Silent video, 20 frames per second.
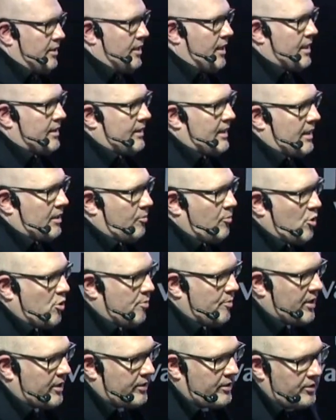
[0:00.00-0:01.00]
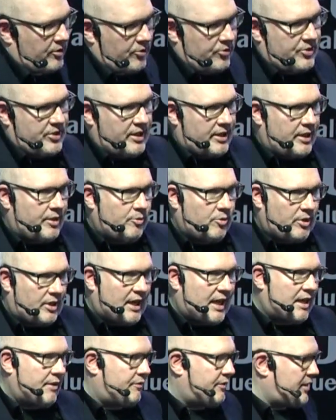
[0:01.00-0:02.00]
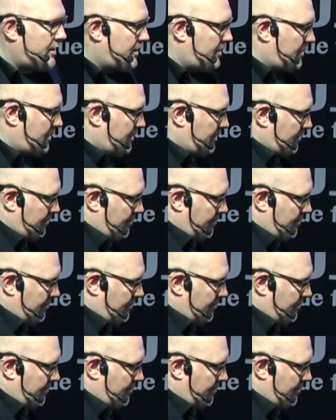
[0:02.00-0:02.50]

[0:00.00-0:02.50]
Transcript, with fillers: At that moment, you see what life is.